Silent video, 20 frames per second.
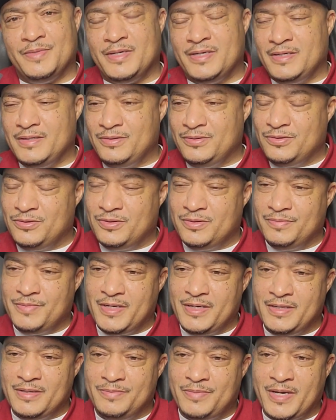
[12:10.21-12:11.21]
man, I
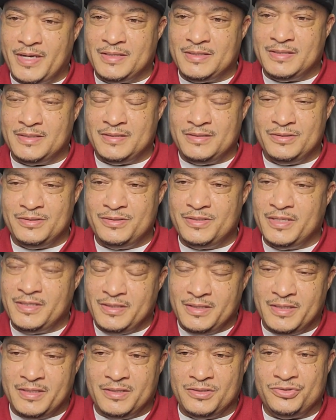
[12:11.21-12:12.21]
made it back to
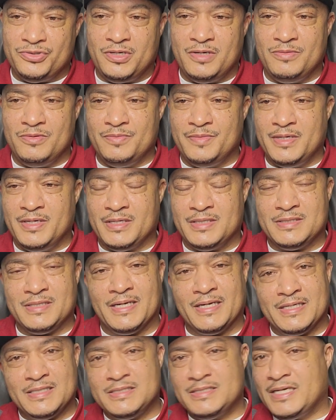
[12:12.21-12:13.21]
didn't get in trouble, man, because
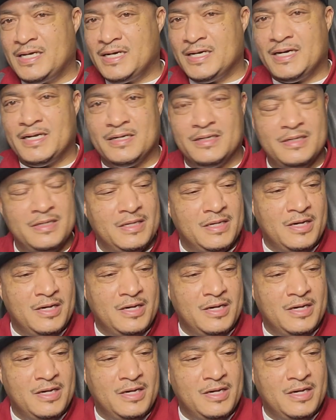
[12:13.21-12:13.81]
like I say, I got a